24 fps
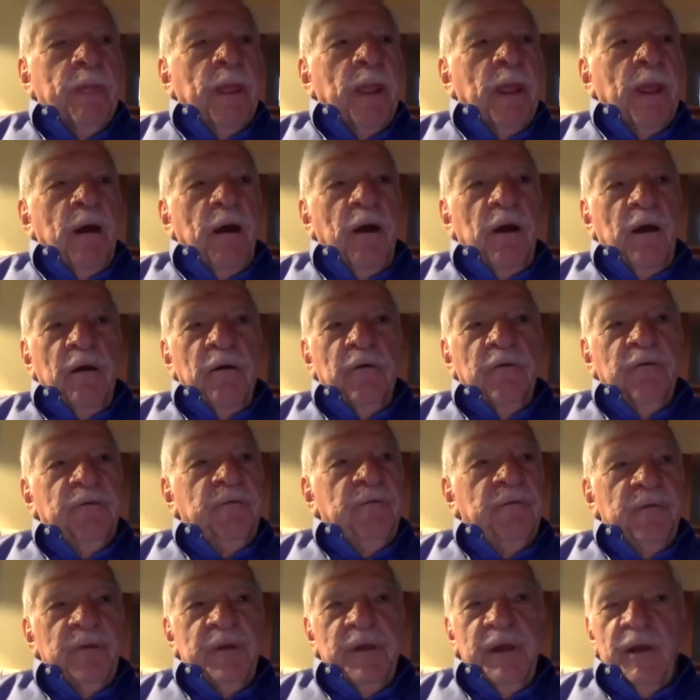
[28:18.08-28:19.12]
of,
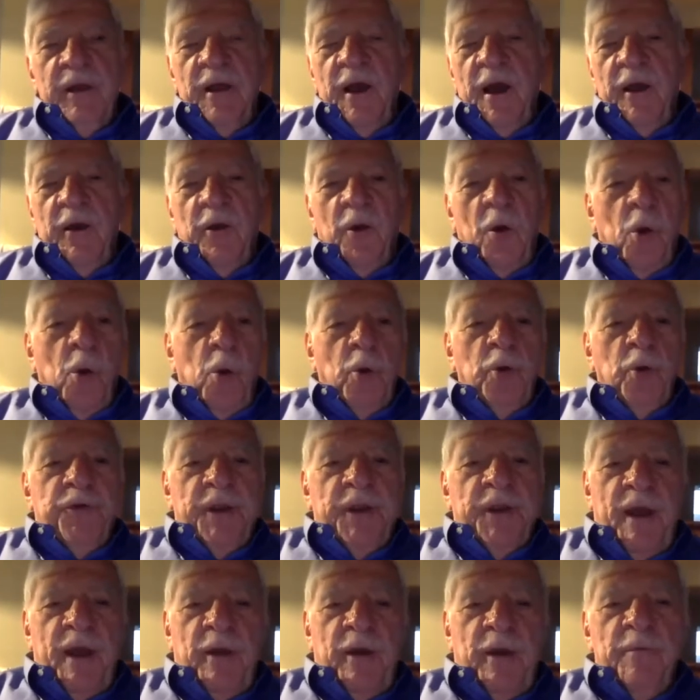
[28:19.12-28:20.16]
he got old
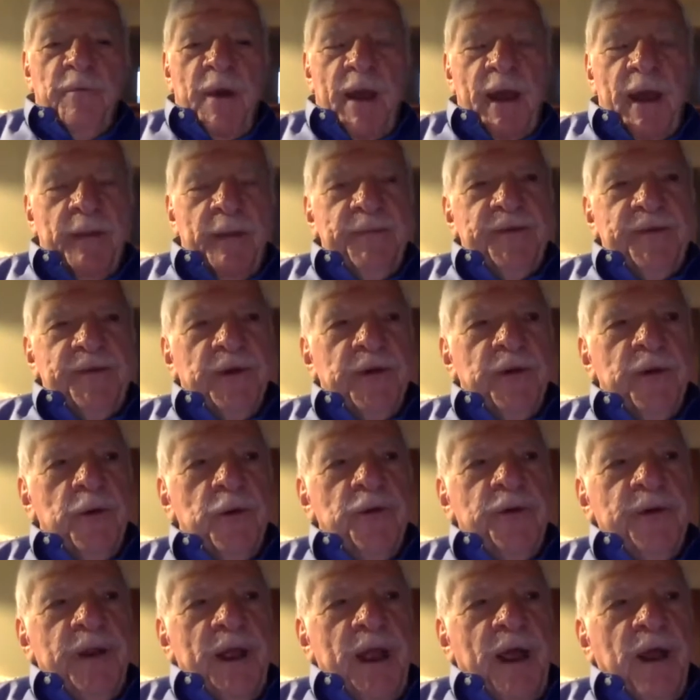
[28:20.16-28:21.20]
town maps and new
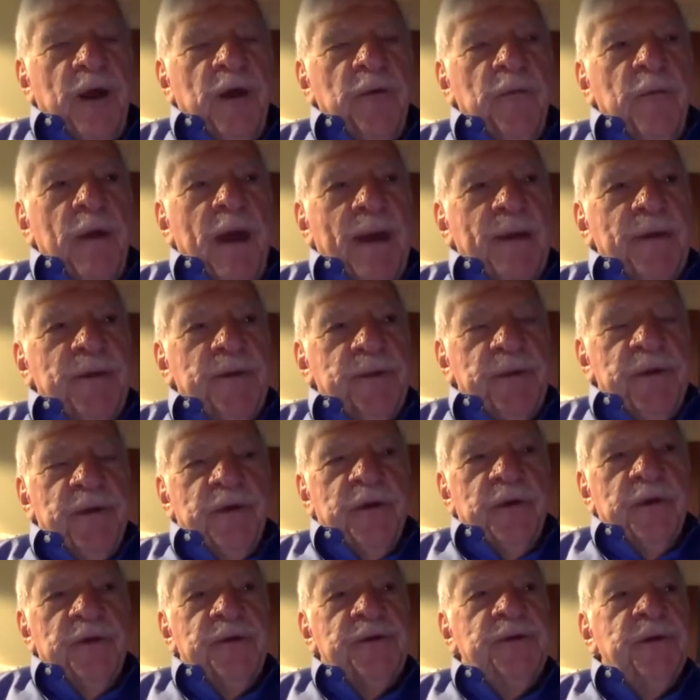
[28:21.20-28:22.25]
town maps
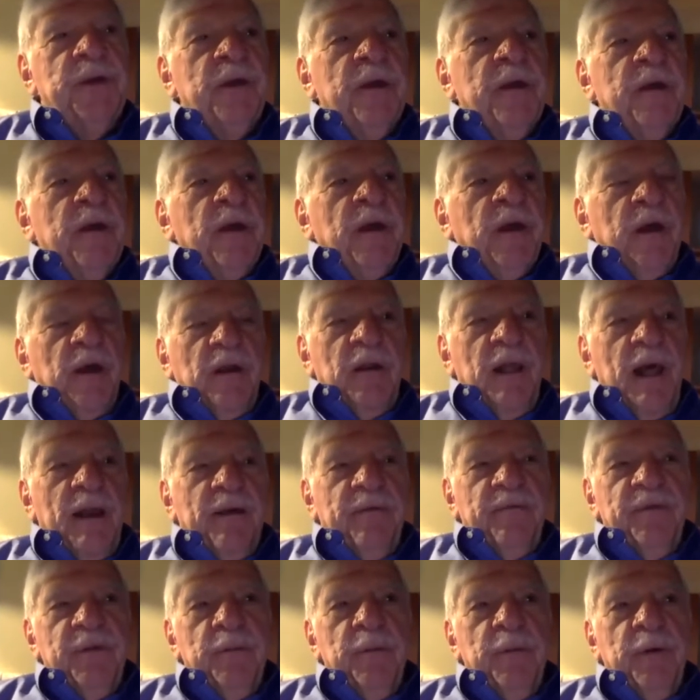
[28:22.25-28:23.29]
because a lot
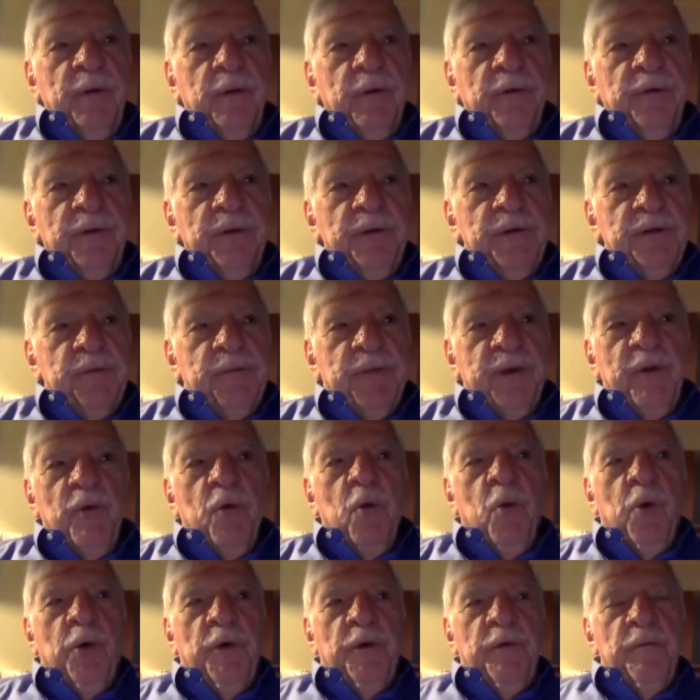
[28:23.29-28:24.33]
of the buildings, big
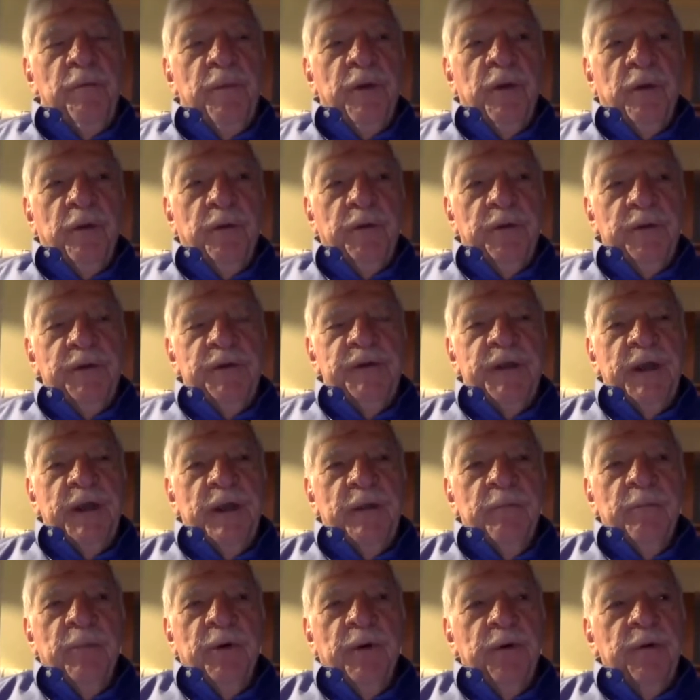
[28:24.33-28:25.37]
wooden buildings,
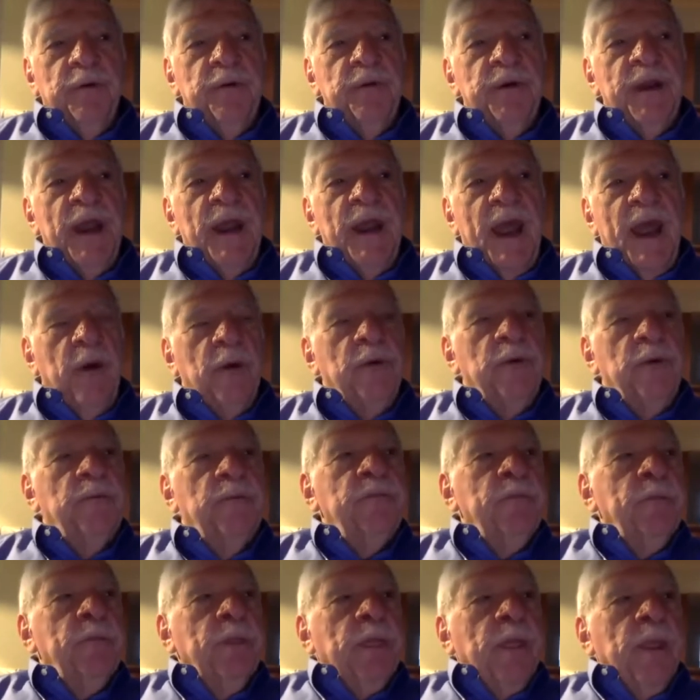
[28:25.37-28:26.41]
had burned down.
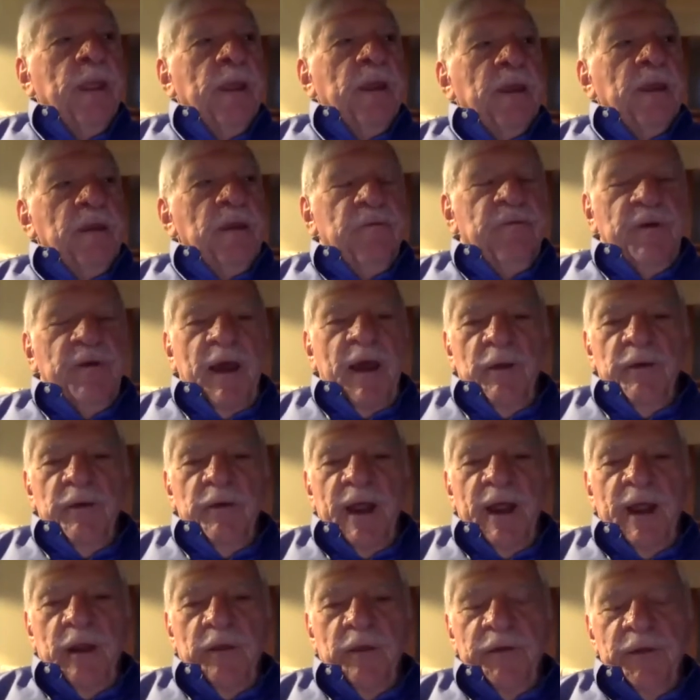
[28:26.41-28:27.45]
He found
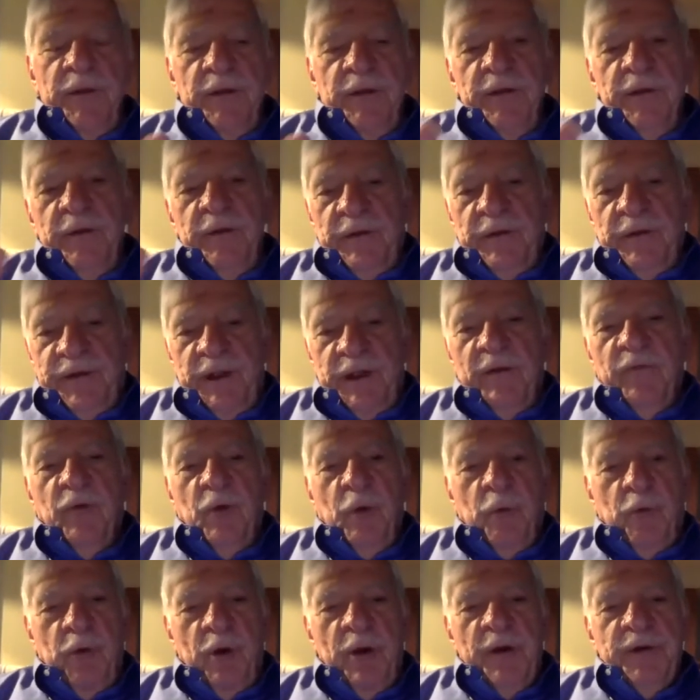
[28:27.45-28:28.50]
out that
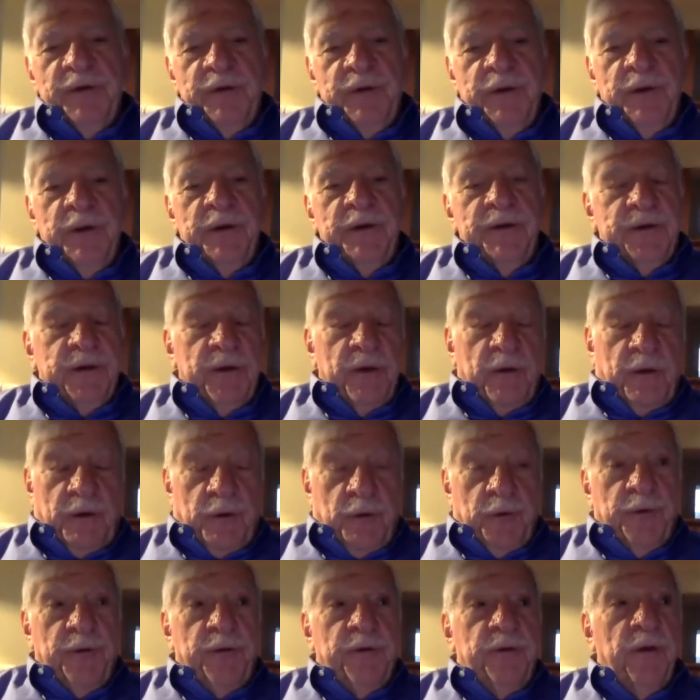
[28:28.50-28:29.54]
several presidents,
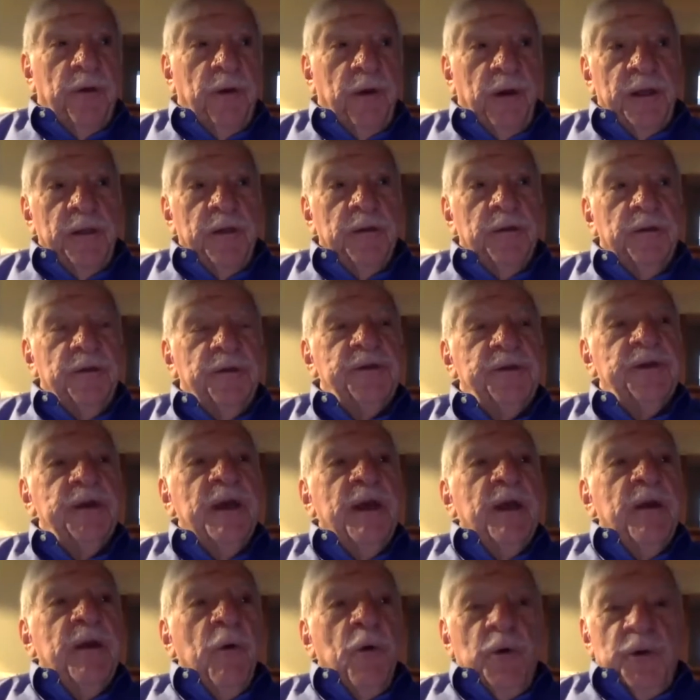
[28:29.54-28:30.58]
including the Lincolns,
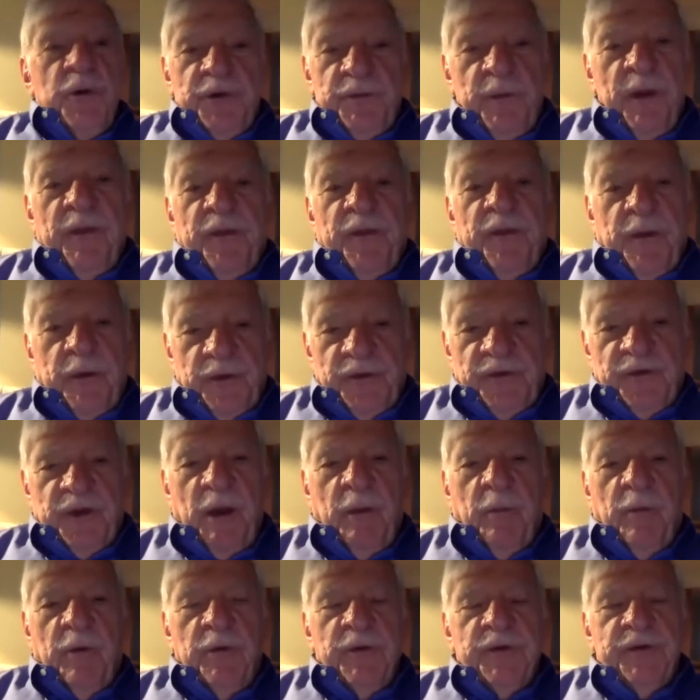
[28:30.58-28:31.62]
spent their
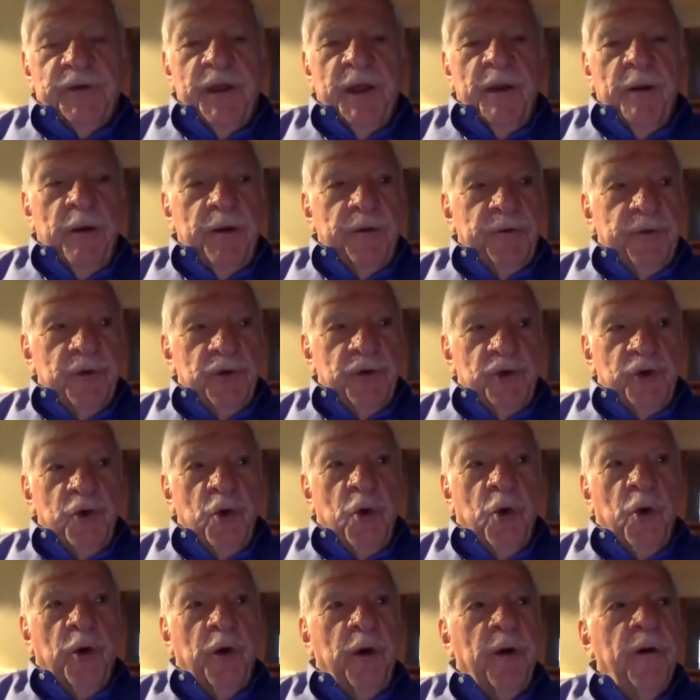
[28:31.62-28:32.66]
summers there at the
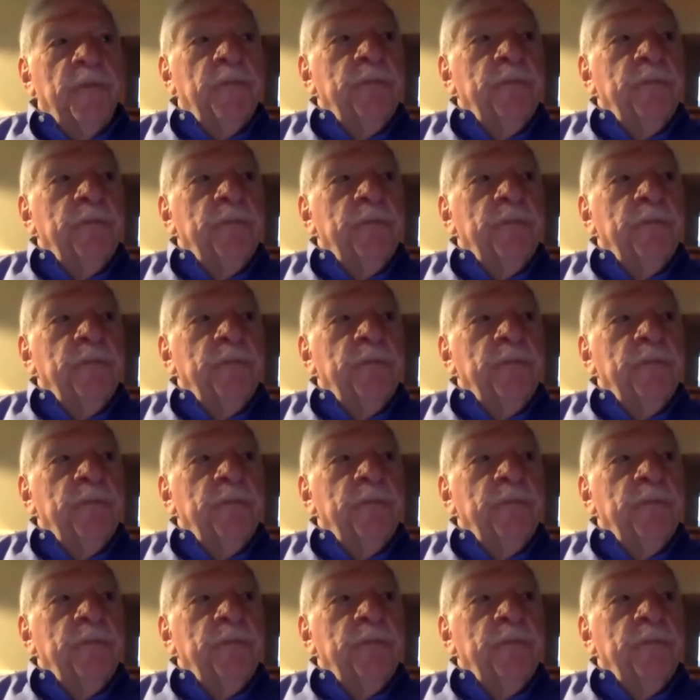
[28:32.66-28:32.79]
shore.